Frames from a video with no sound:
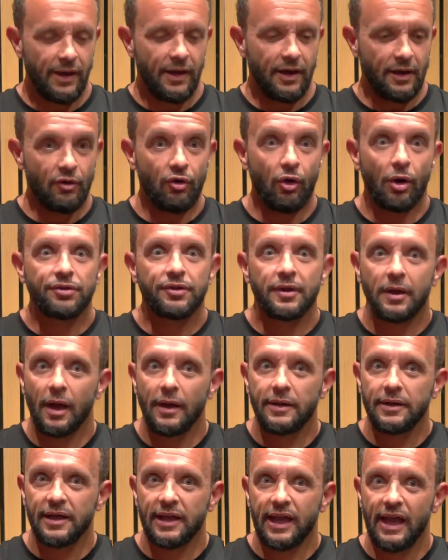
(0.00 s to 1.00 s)
cross the
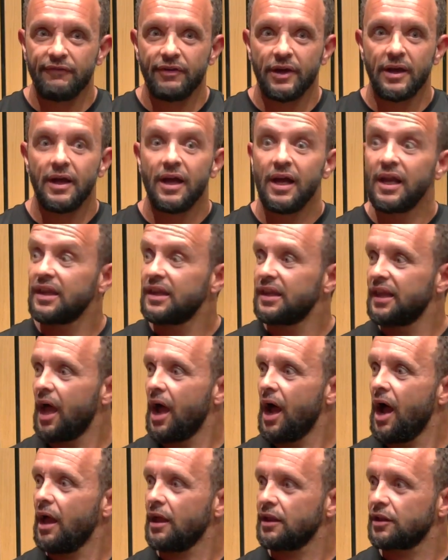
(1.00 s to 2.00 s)
line together.
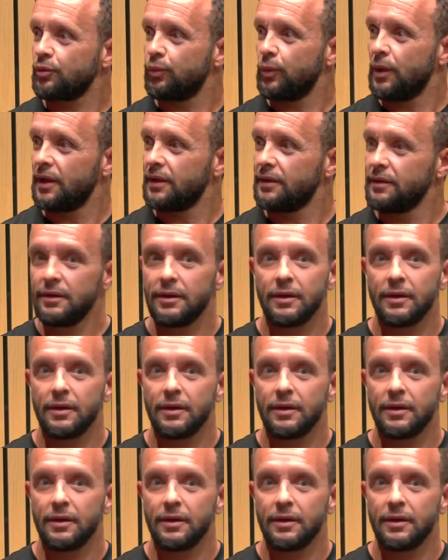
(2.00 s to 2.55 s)
Last one,